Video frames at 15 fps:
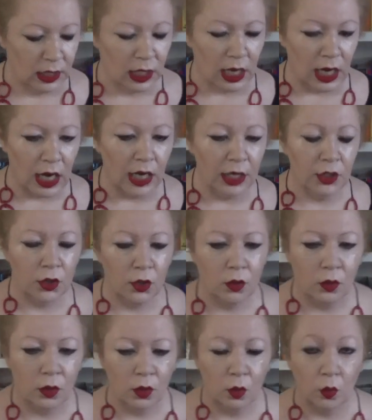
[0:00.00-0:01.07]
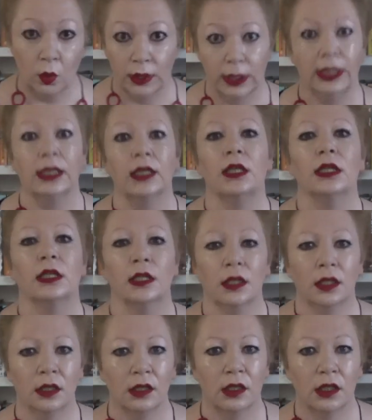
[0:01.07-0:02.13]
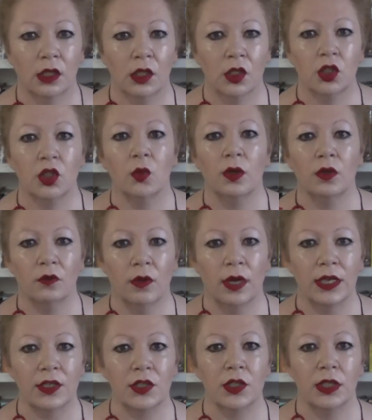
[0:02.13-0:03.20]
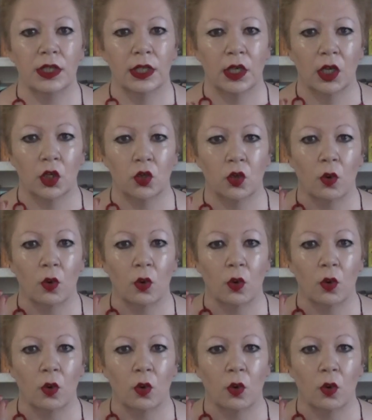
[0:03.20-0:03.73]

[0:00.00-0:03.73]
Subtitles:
Are you willing to invest your